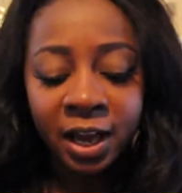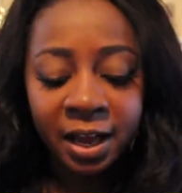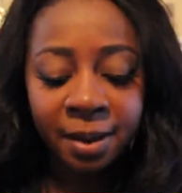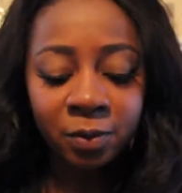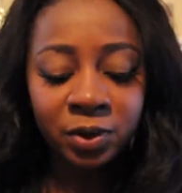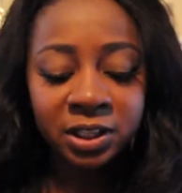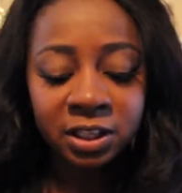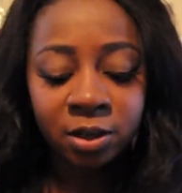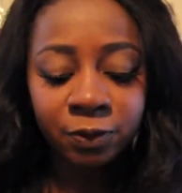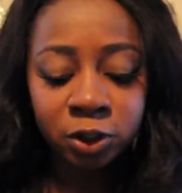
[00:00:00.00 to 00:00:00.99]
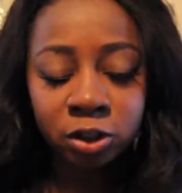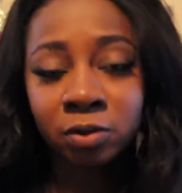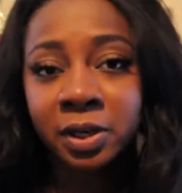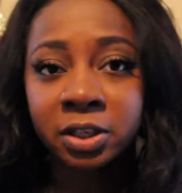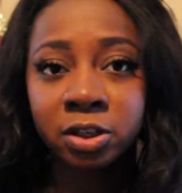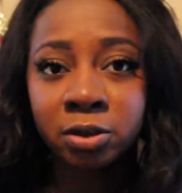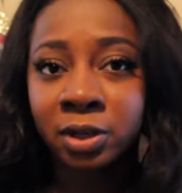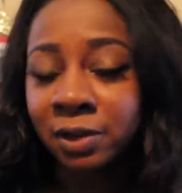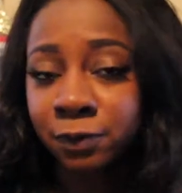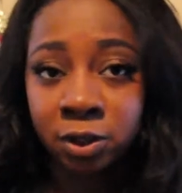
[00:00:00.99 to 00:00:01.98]
One thing you for sure want to do
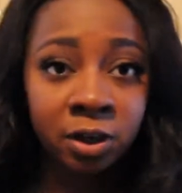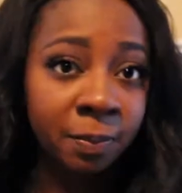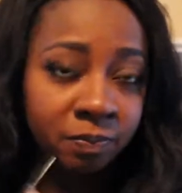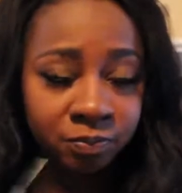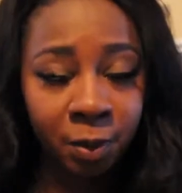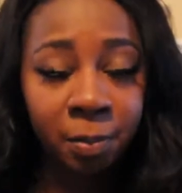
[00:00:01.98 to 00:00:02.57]
if you're a